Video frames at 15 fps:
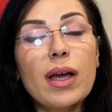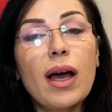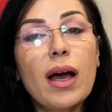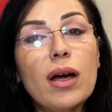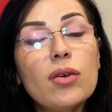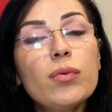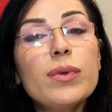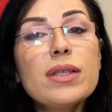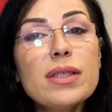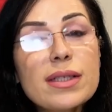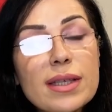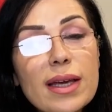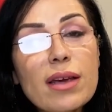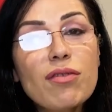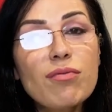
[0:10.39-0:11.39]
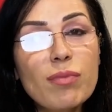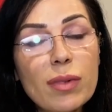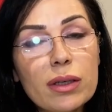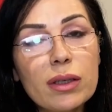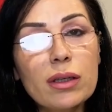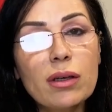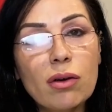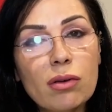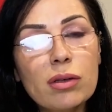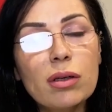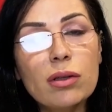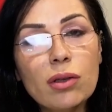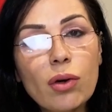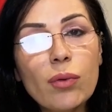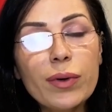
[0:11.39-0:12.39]
how do we save money on a
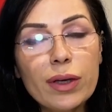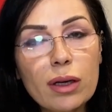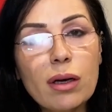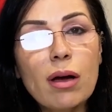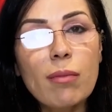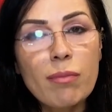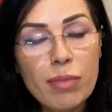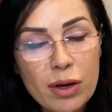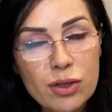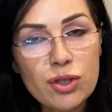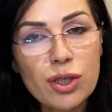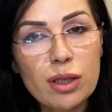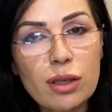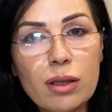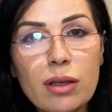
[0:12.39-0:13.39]
low income budget.